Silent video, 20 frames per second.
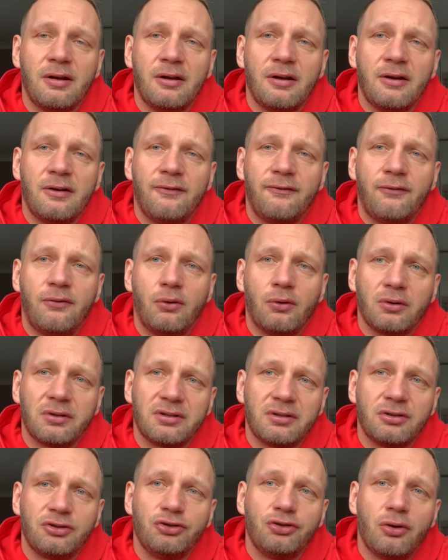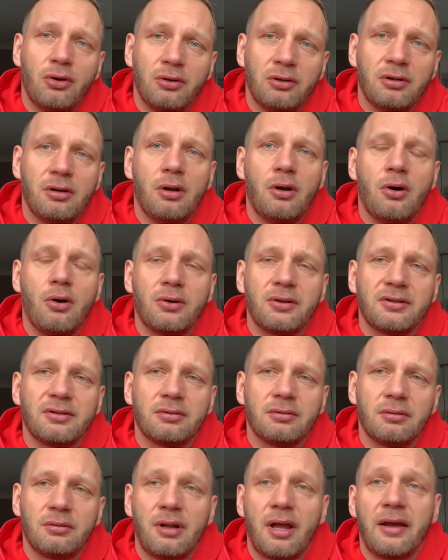forced joint locks
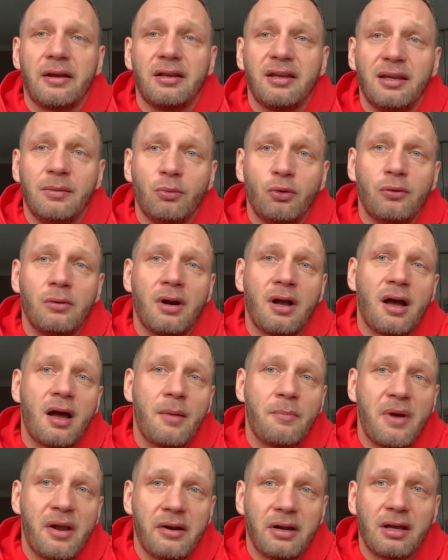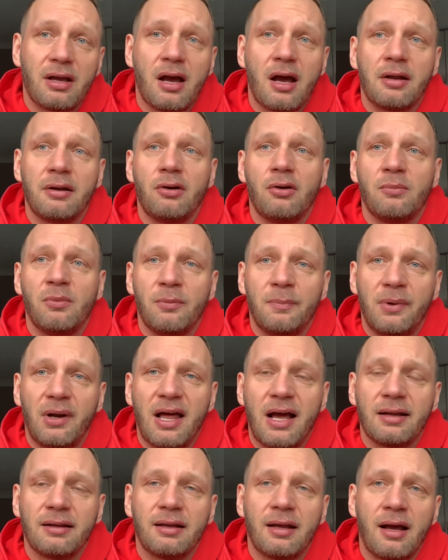like kimura, americano,
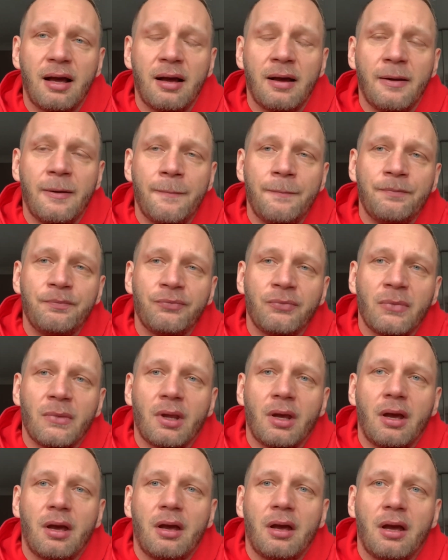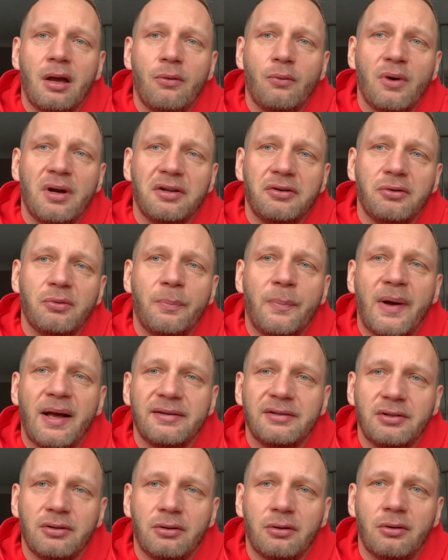omoplata, where you
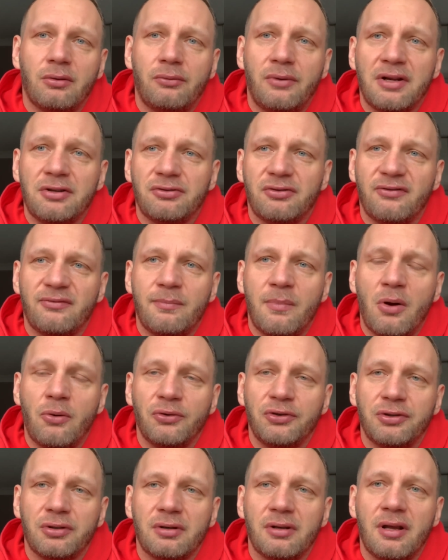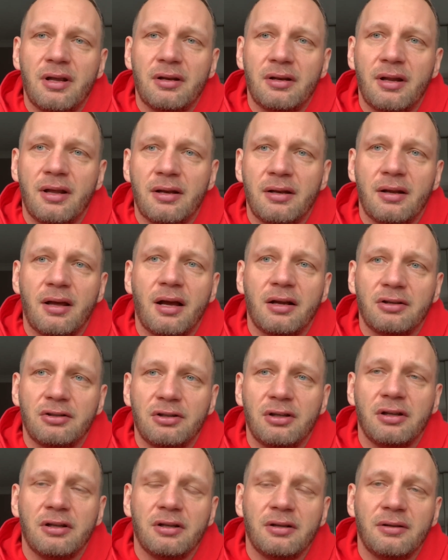pass your range of motion and then
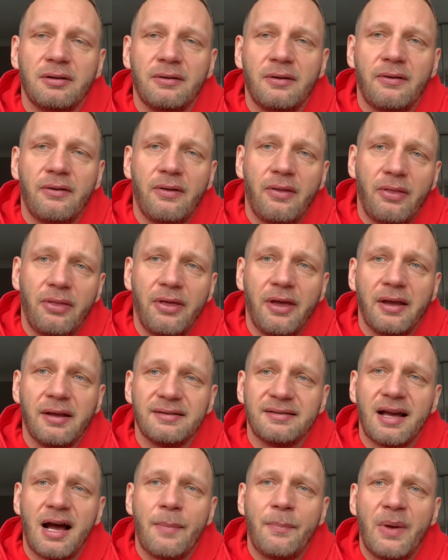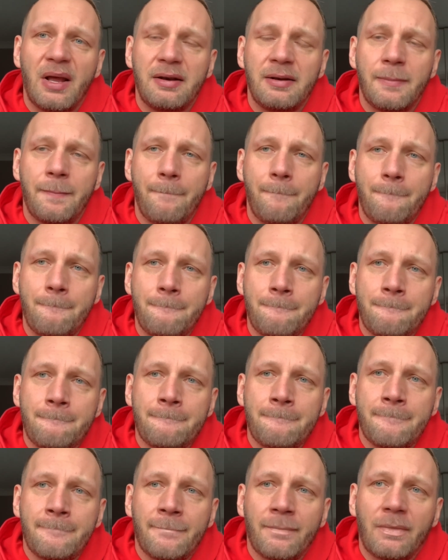actually things happen.
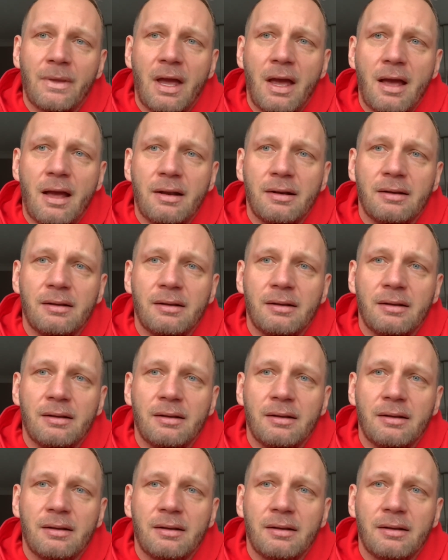And